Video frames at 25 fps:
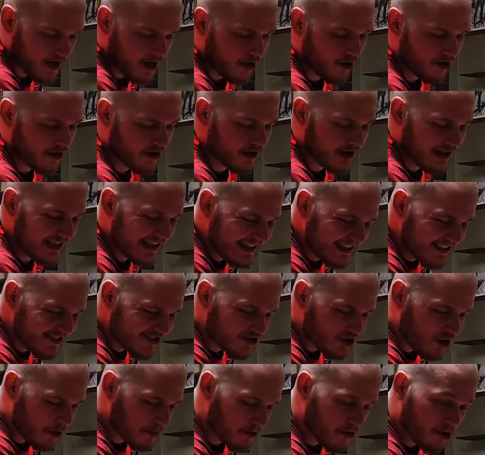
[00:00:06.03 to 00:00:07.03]
our
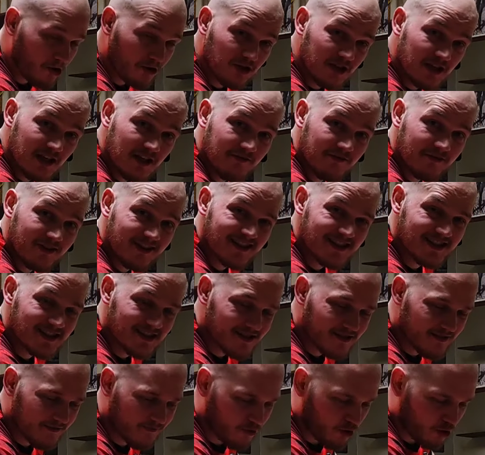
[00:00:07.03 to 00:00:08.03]
Toproll defense
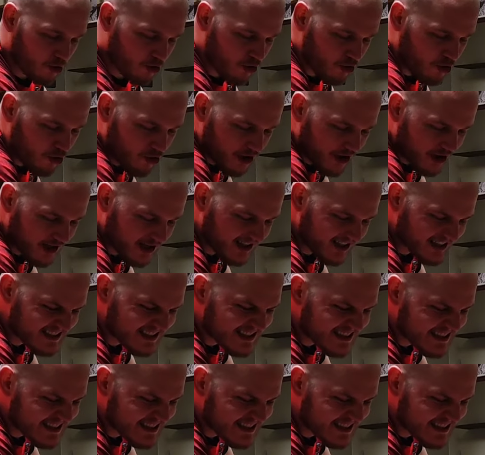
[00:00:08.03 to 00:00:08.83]
for hook.